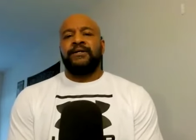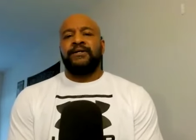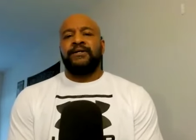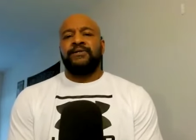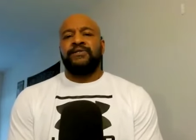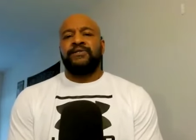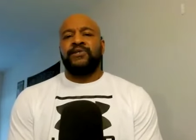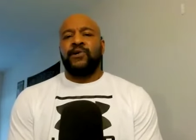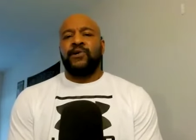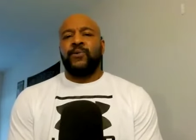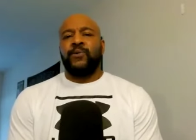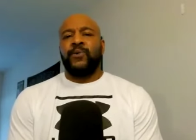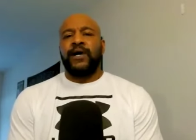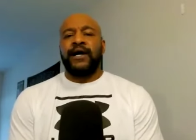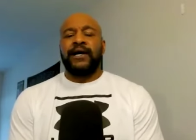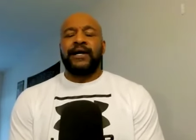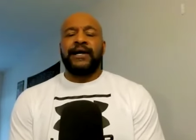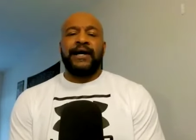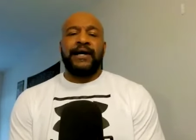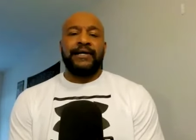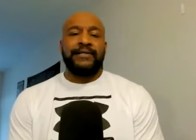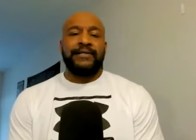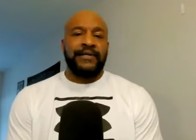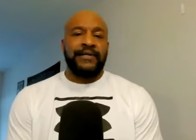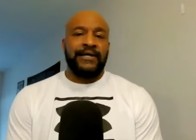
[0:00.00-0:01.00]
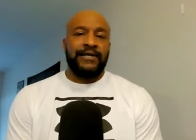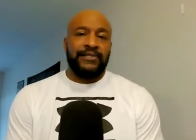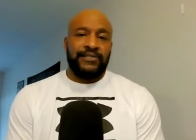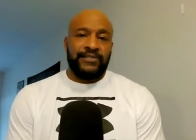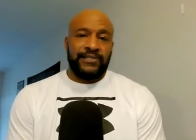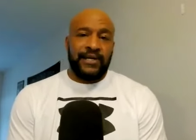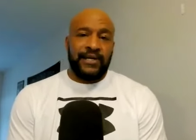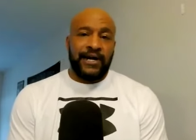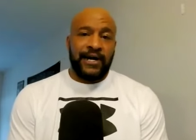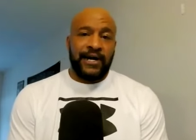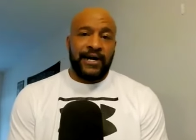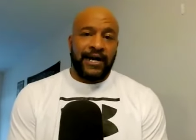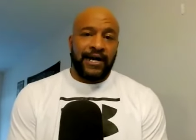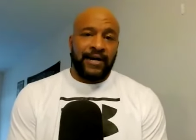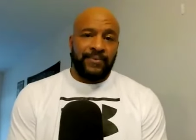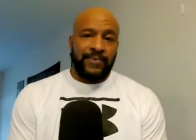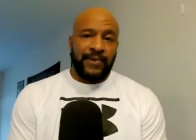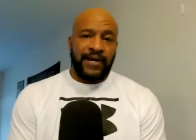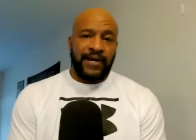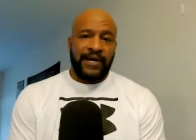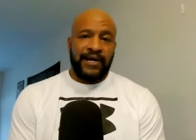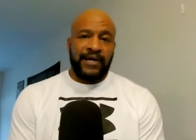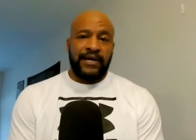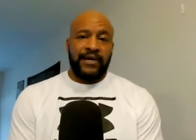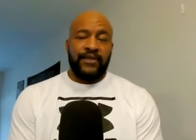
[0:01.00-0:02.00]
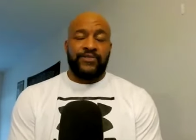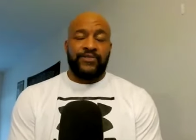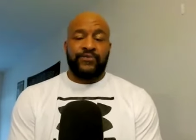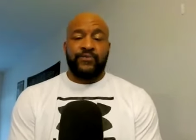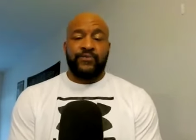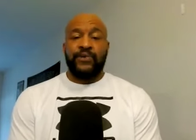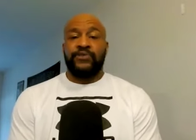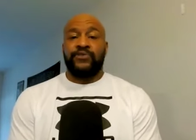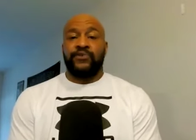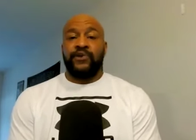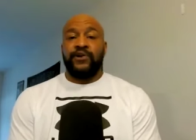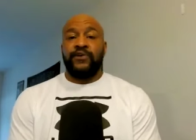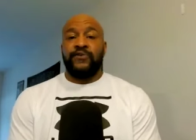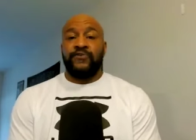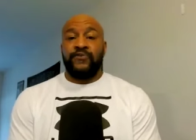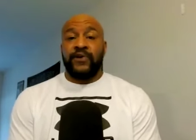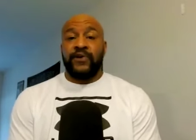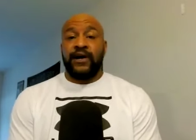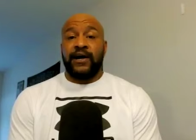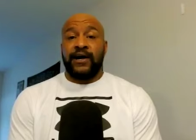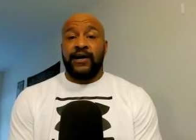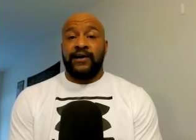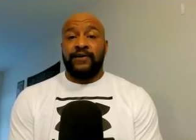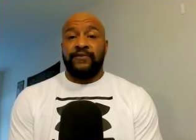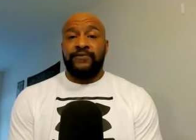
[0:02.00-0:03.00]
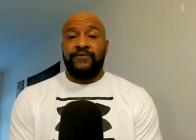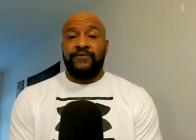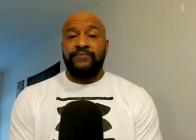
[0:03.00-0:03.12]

So while I got that job right at three thirty five,